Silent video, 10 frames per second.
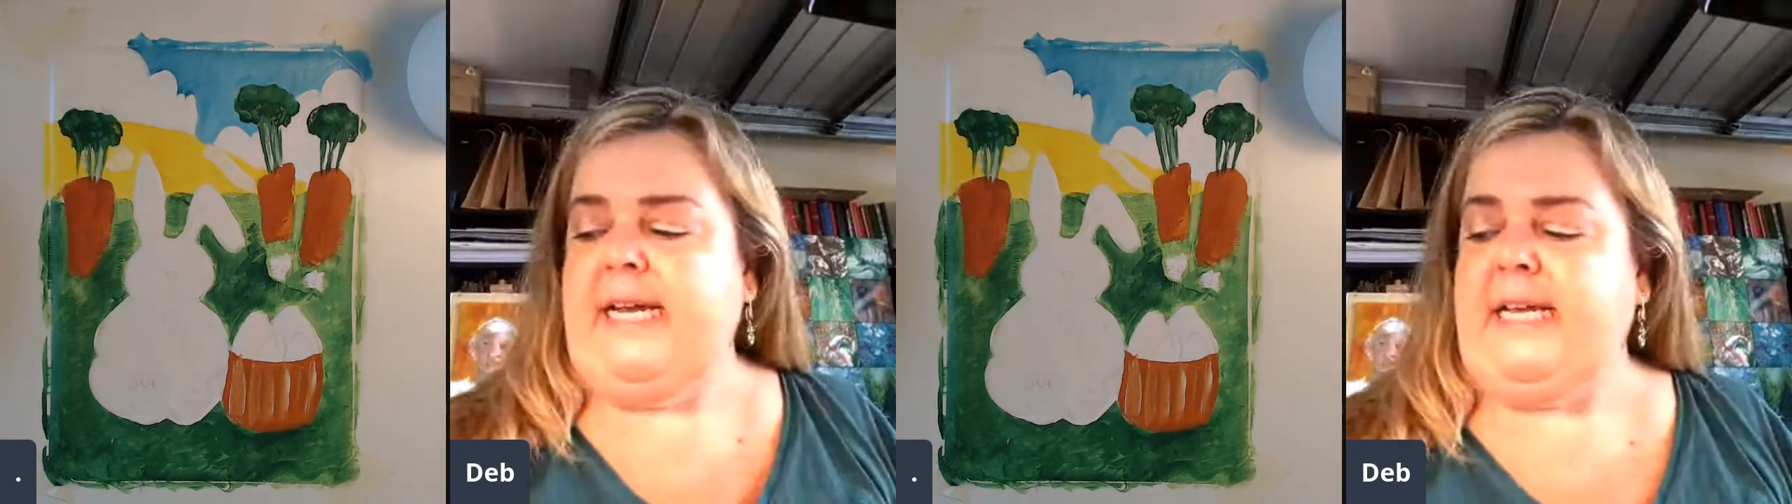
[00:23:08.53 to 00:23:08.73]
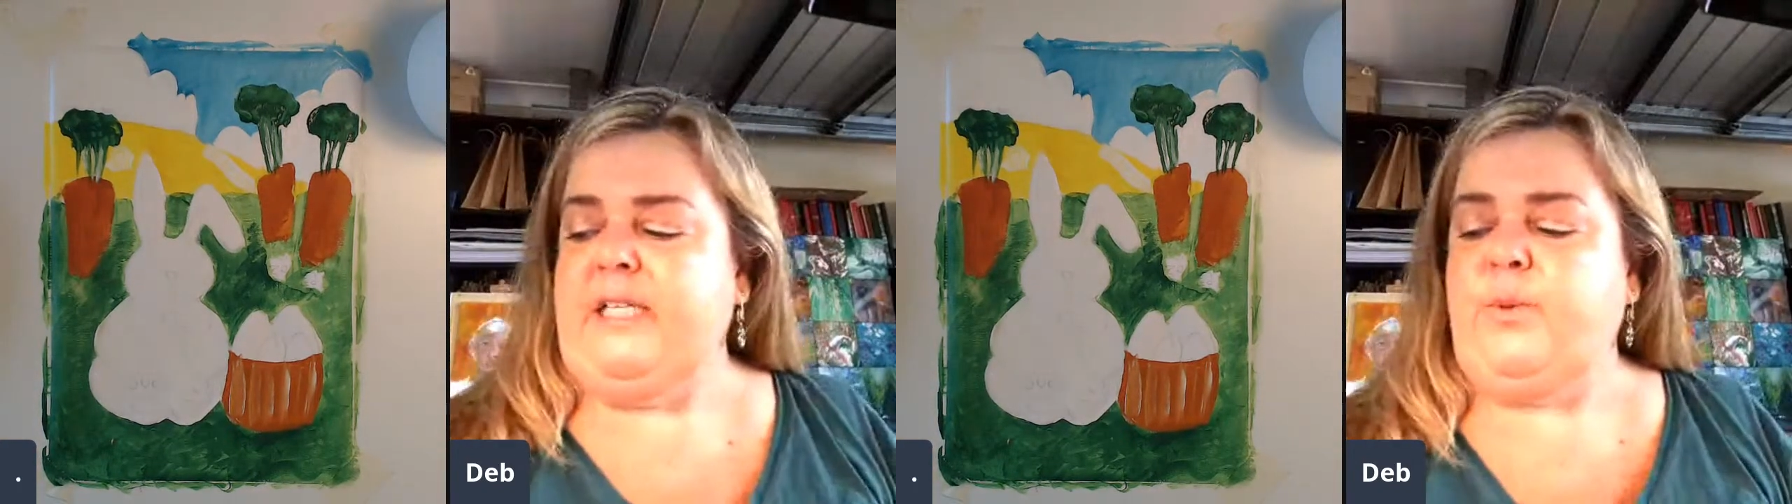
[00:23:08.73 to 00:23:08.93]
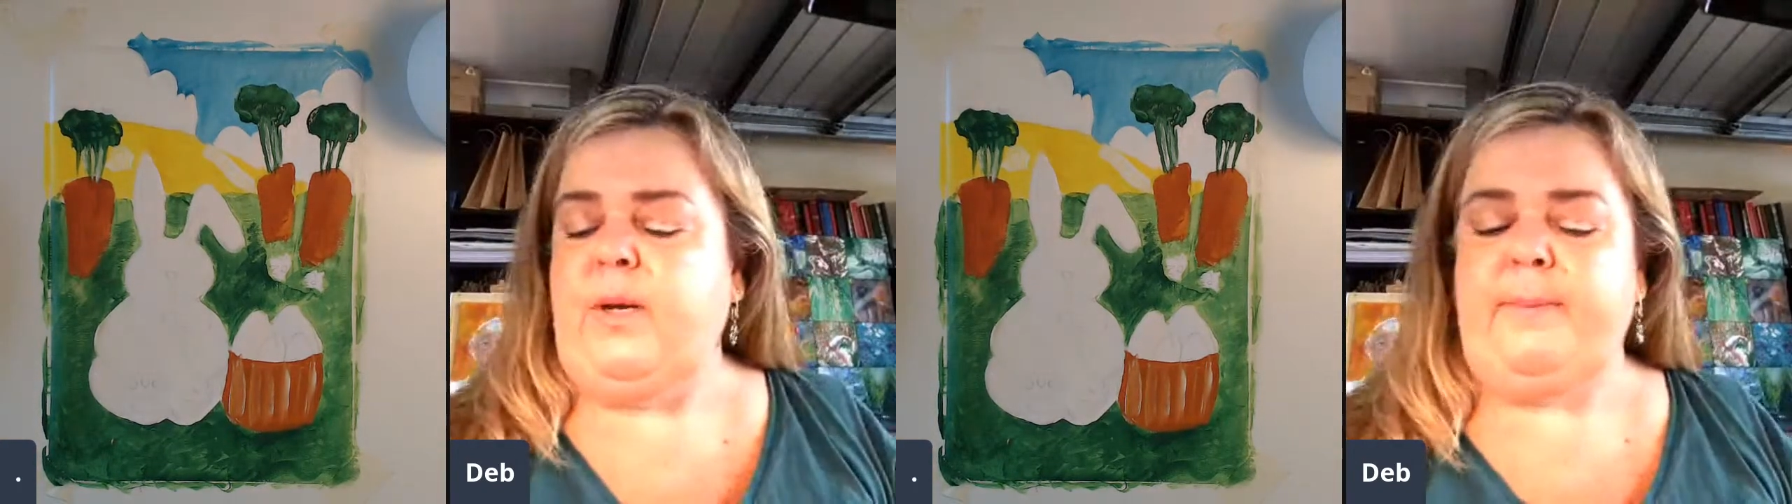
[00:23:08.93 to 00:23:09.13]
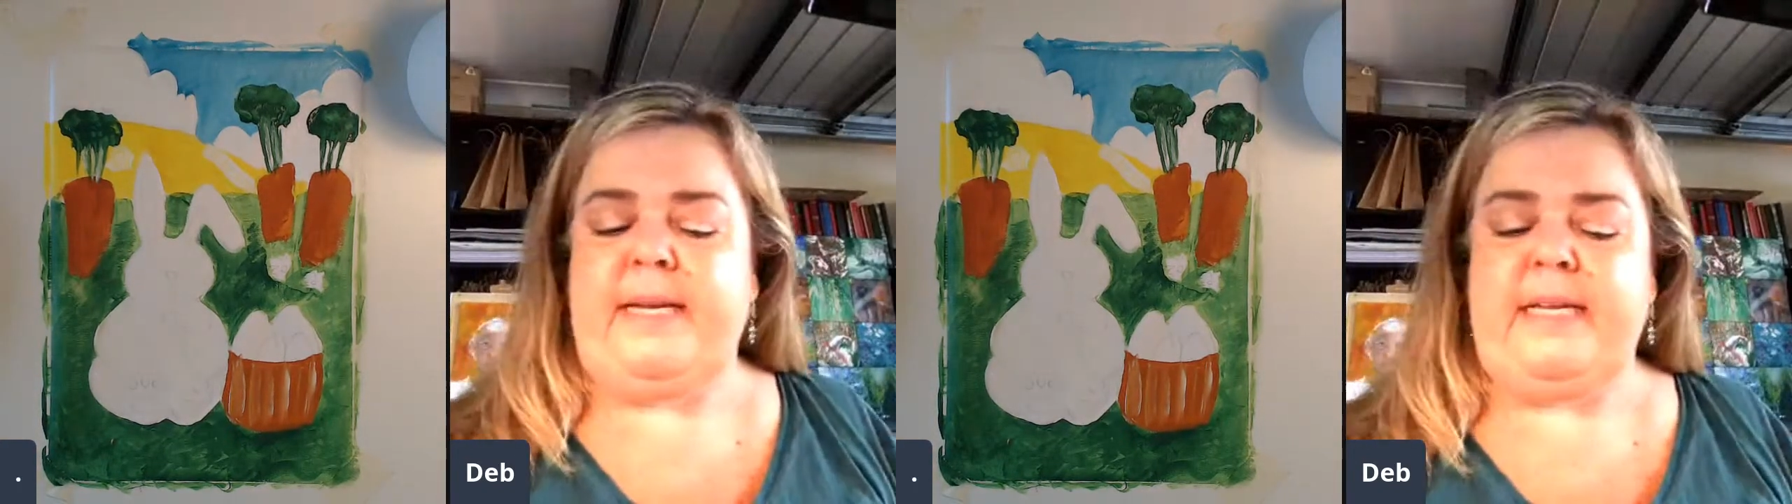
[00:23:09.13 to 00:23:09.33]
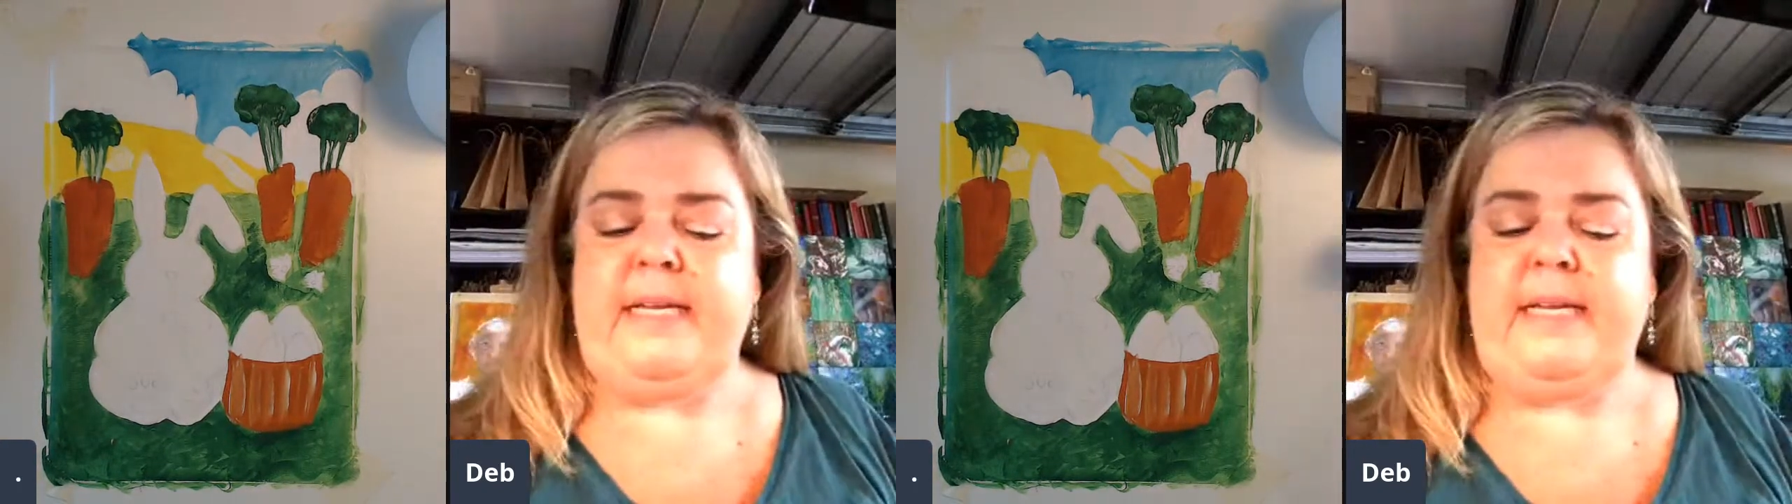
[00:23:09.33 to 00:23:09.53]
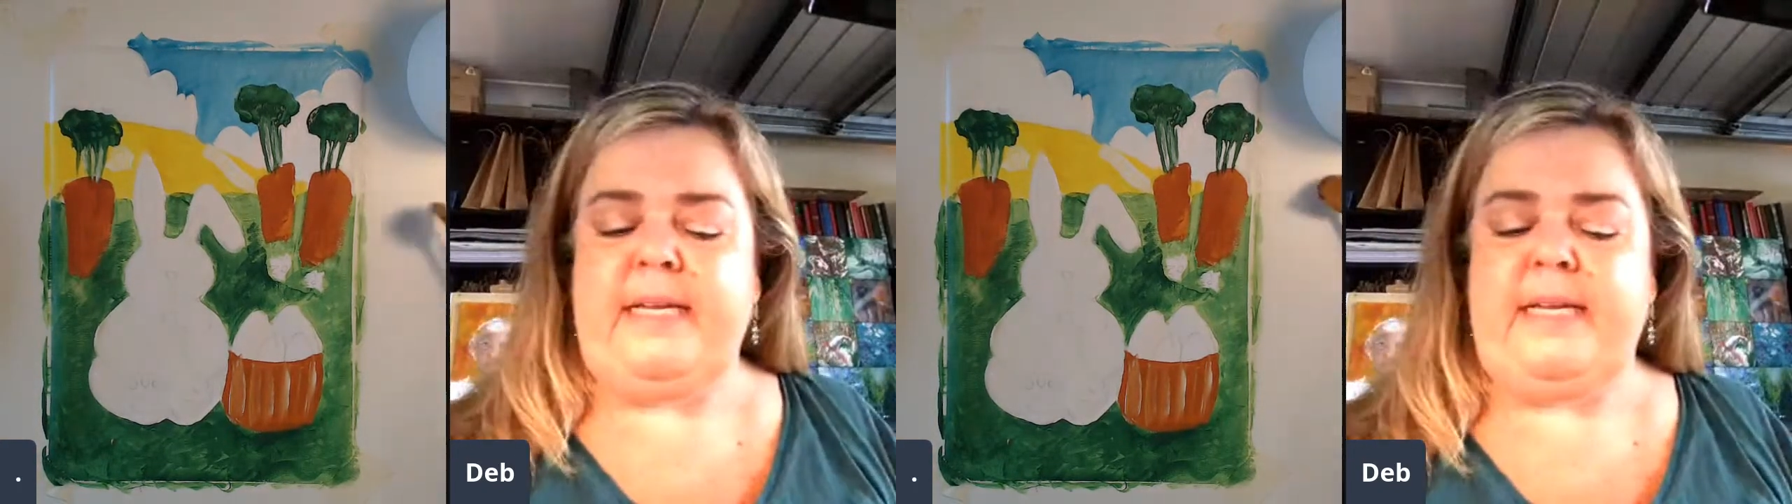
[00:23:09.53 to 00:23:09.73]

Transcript: taken 20 minutes just